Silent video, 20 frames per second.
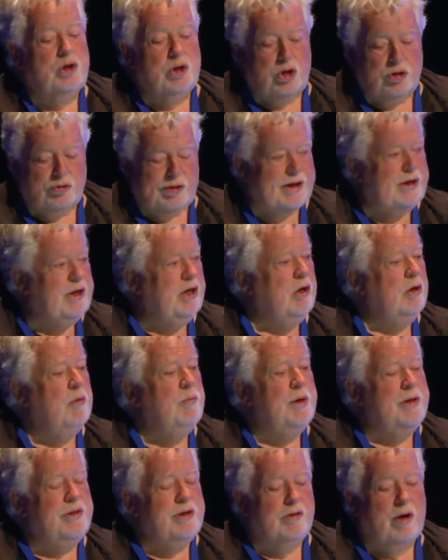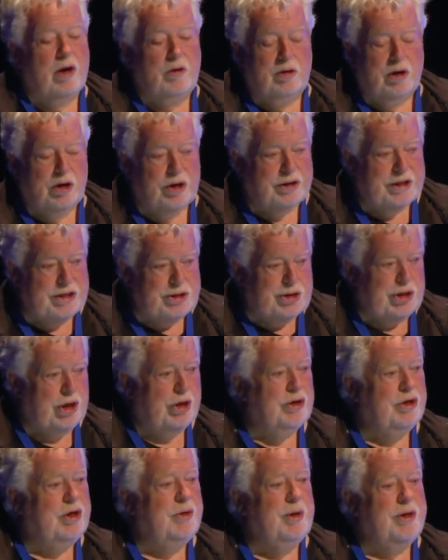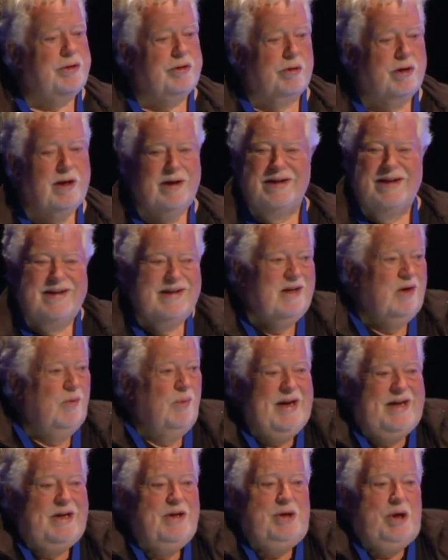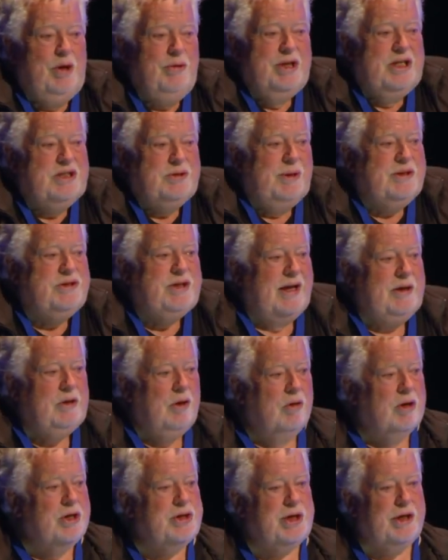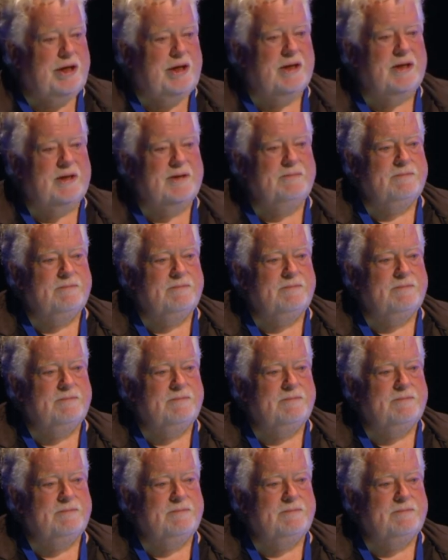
curriculum, with their own learning journey, with their... We can do this with technology.